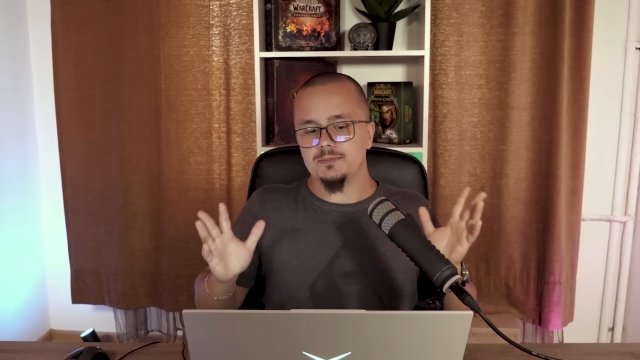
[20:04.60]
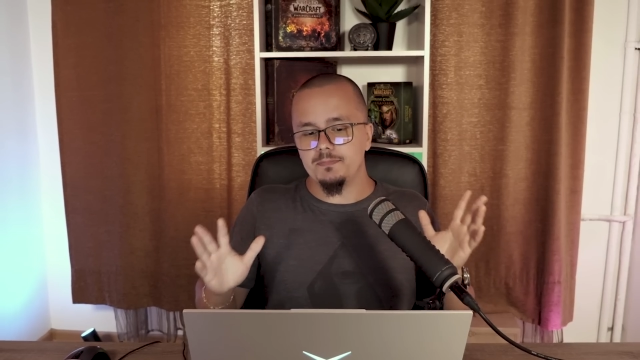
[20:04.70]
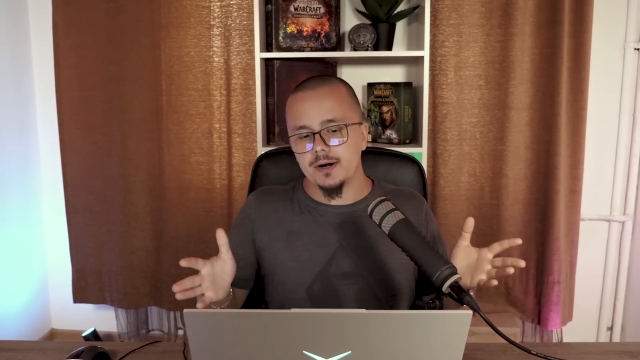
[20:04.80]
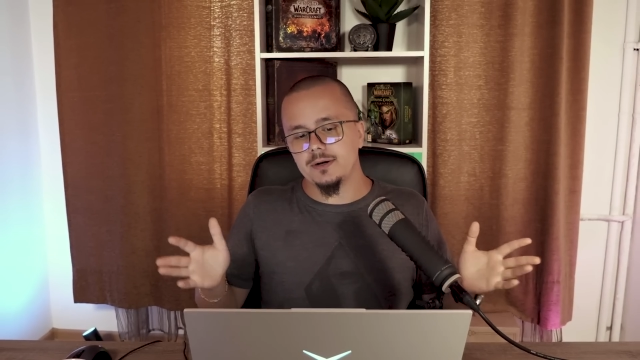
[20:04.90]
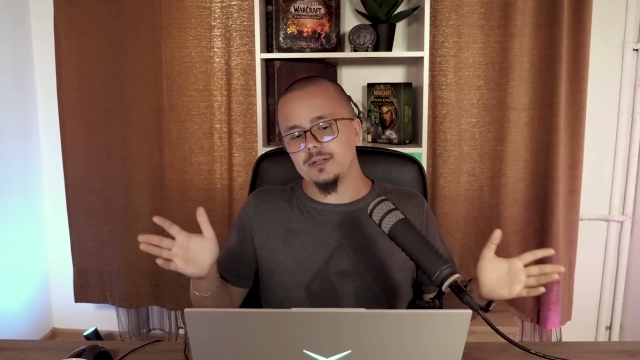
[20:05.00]

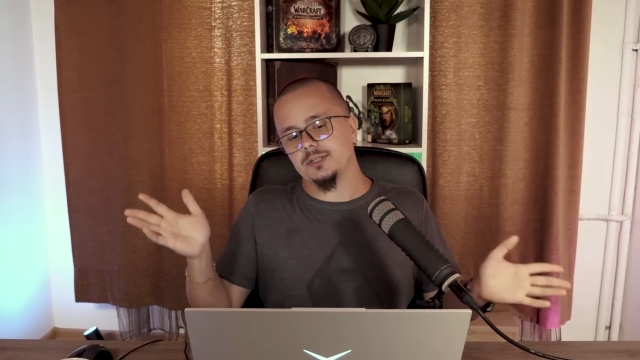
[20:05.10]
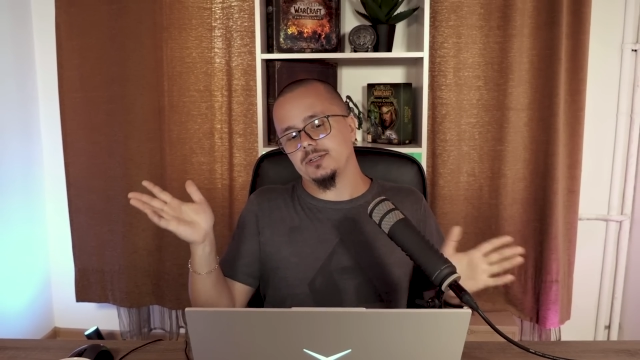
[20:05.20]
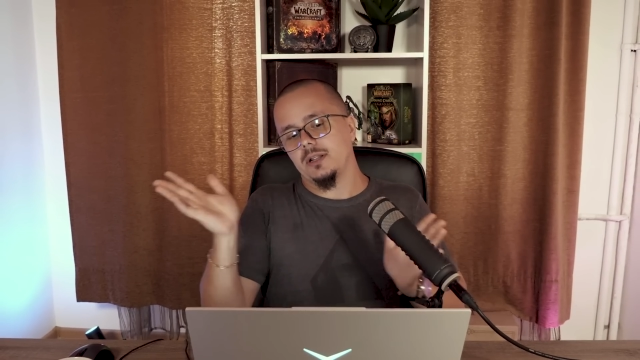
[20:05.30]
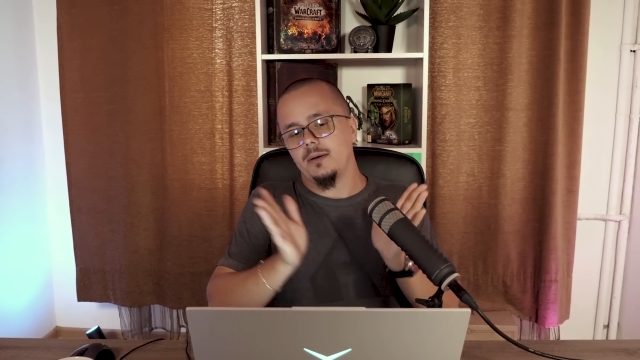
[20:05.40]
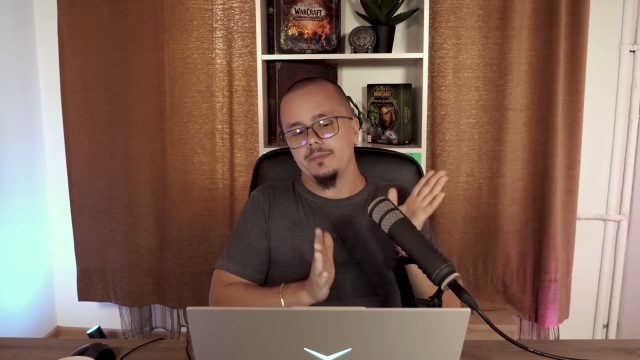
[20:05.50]
better. There
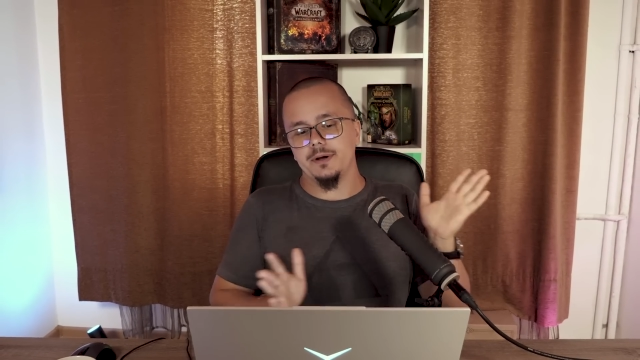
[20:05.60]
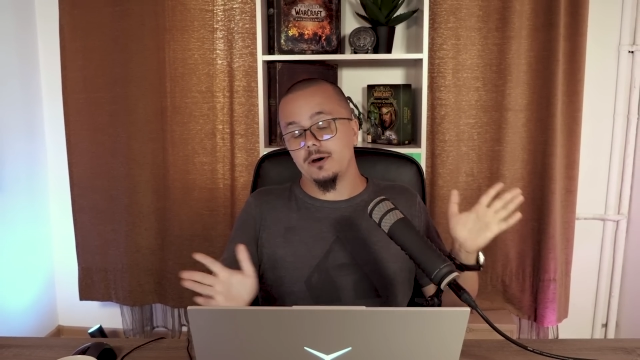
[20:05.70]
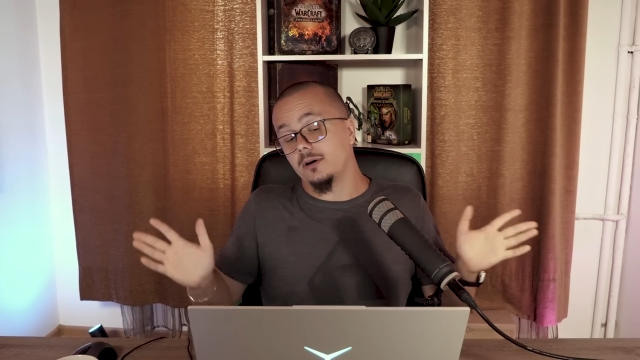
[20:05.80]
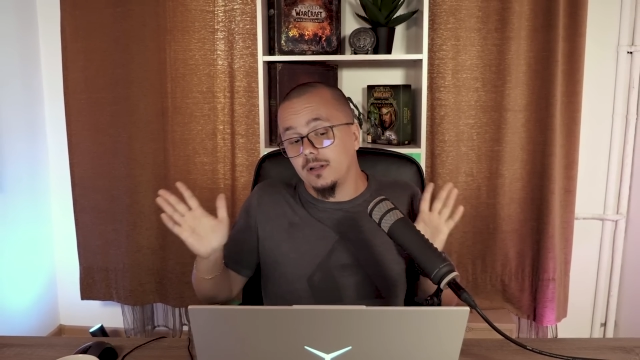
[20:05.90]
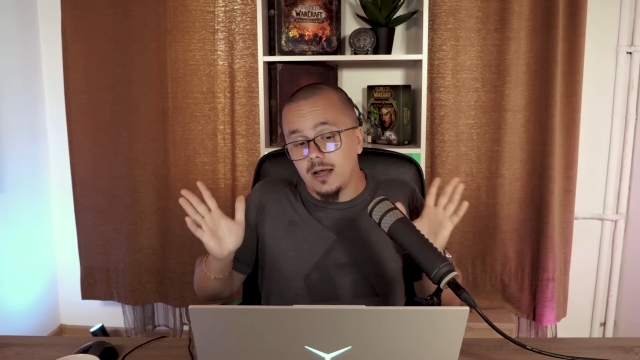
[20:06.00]

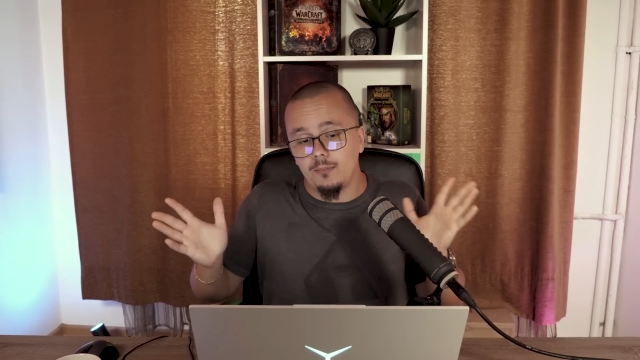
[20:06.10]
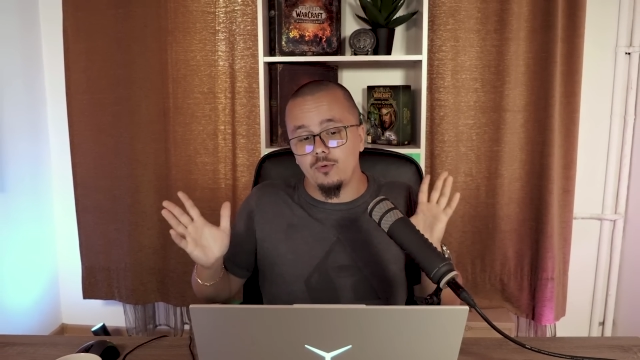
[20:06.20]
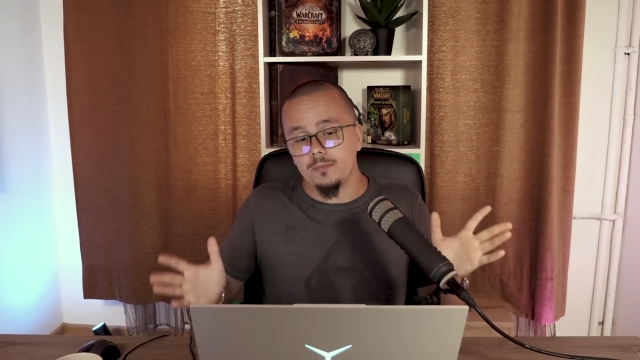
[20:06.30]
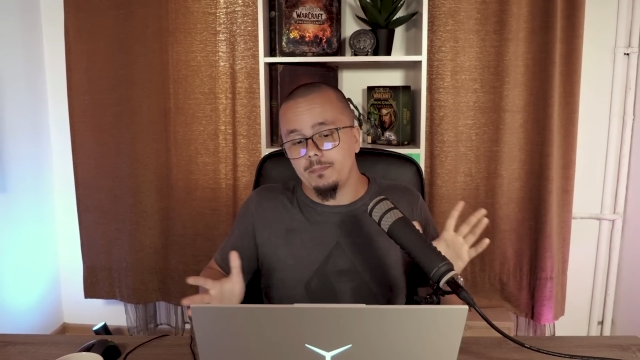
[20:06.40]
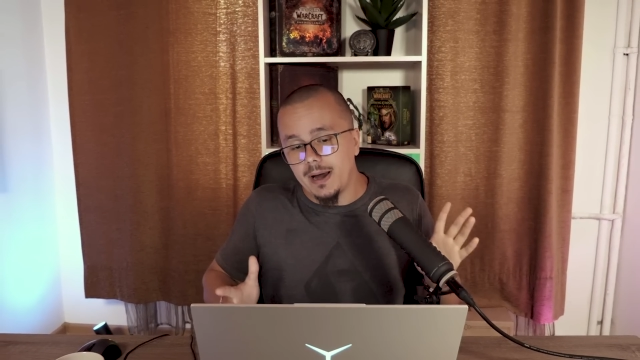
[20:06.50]
are a lot
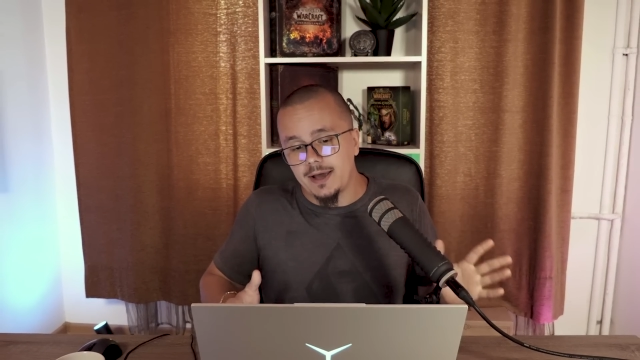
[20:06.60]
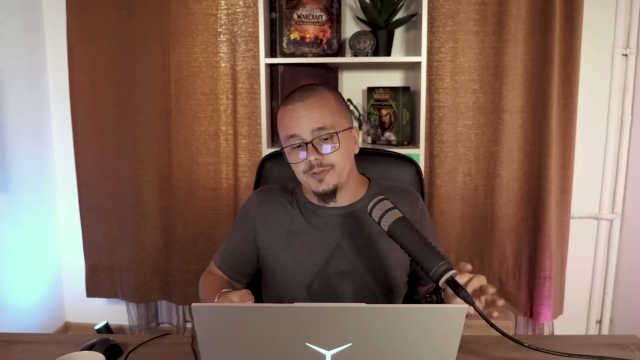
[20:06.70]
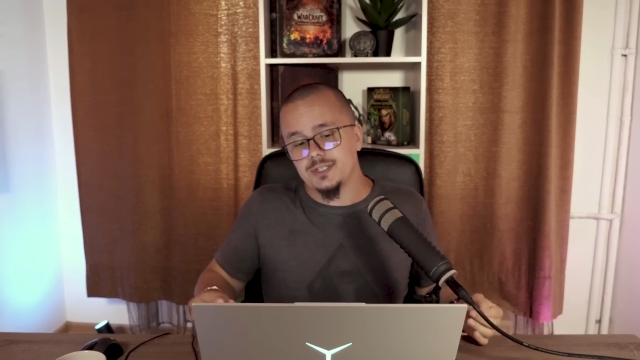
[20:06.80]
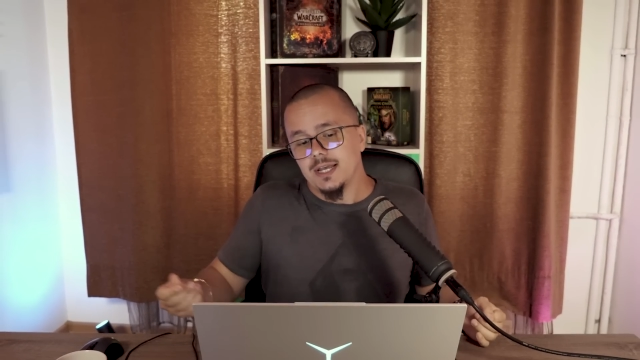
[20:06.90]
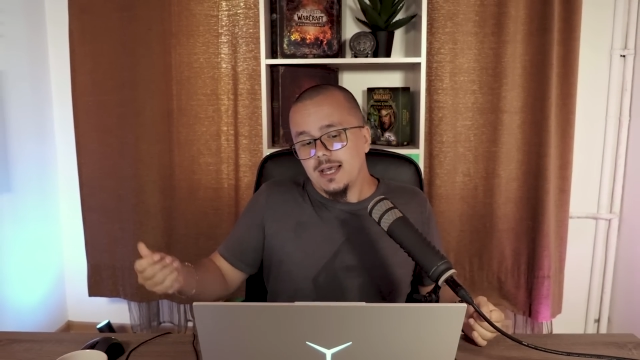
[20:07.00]
more
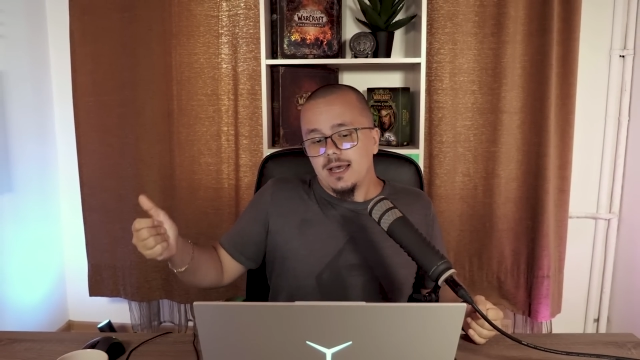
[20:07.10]
paths.